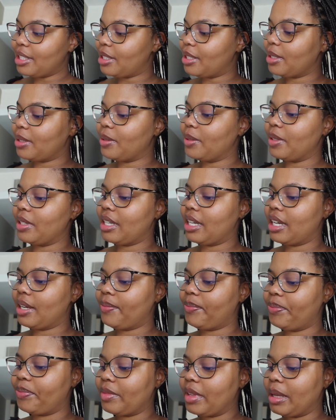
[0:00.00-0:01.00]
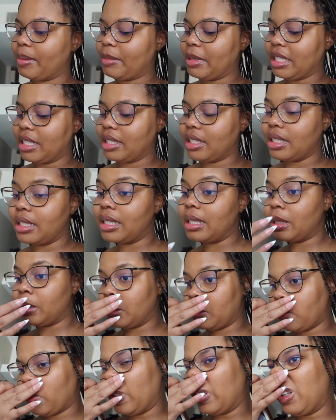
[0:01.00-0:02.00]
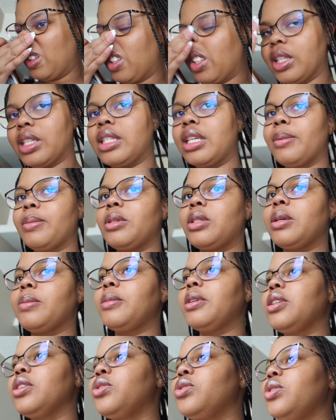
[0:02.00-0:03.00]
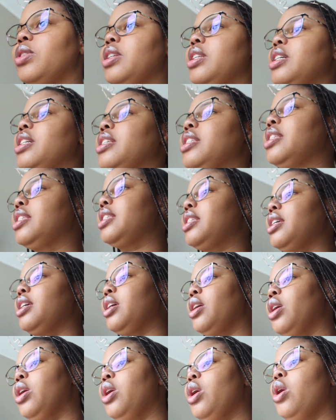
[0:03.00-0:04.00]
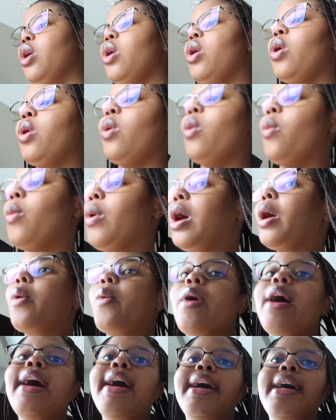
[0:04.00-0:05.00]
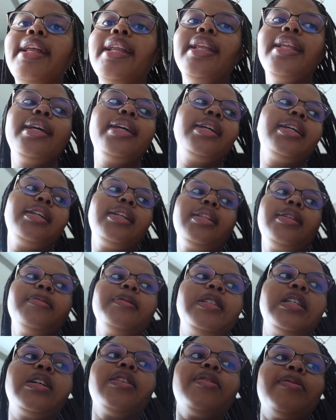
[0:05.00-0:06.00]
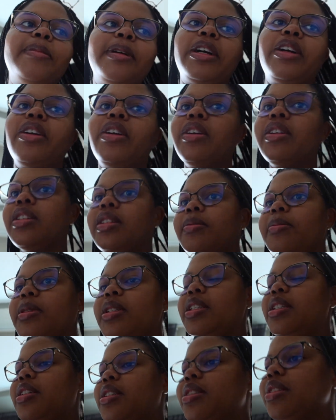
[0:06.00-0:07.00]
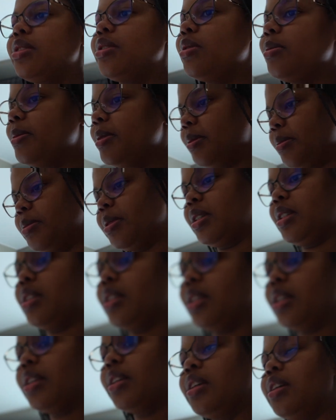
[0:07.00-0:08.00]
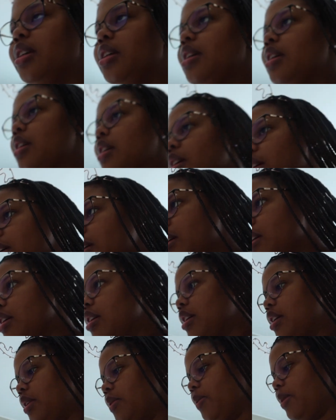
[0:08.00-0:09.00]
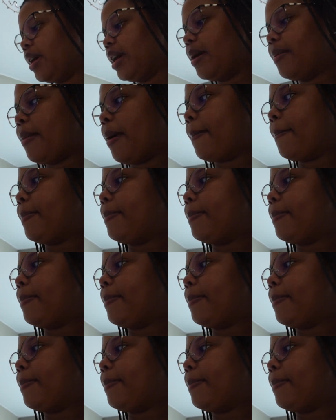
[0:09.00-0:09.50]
So yeah, and my sister says she's drinking at the table, so I'm gonna join her and see. Wagwan. Let me take off my Crocs and be a decent human being. And wait am up.